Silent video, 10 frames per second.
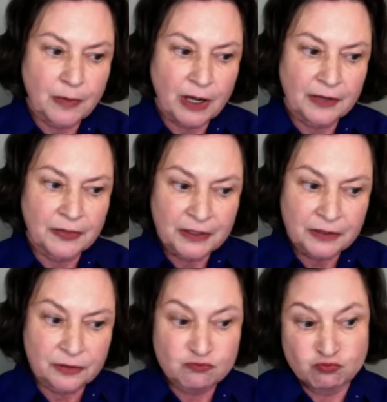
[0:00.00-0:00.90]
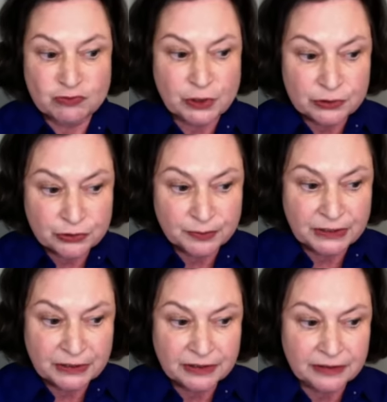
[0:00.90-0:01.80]
I think social
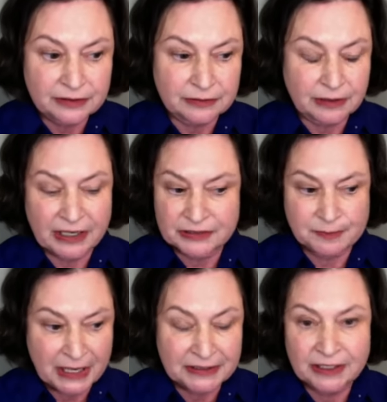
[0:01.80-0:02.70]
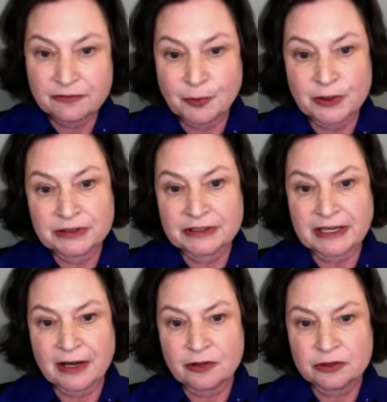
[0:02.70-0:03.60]
media, as many have pointed
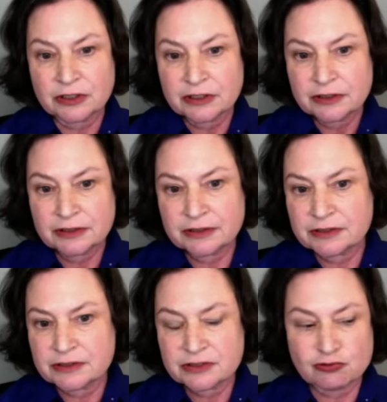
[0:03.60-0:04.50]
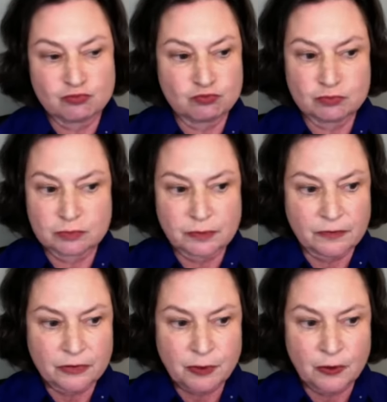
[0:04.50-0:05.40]
out, is
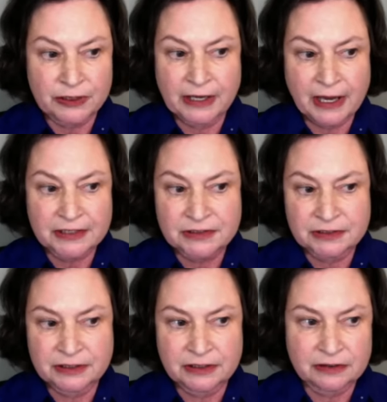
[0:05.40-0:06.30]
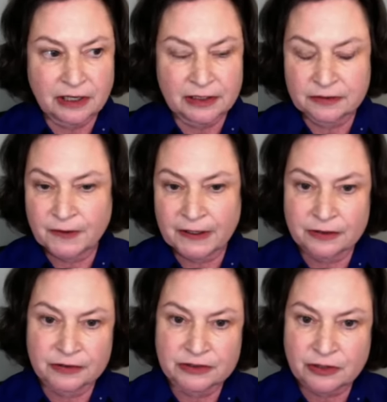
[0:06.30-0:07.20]
throwing gasoline on a fire
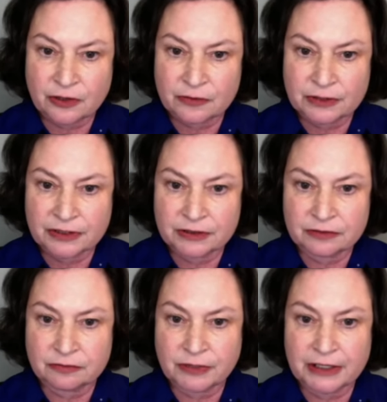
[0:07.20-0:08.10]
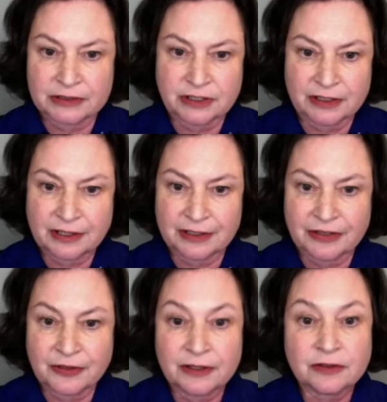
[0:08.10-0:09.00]
that's already raging. And I
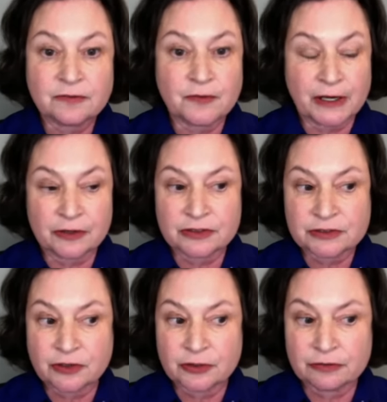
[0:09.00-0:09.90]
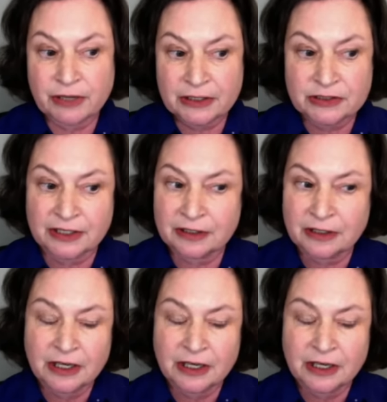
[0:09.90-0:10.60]
think the fire that's already raging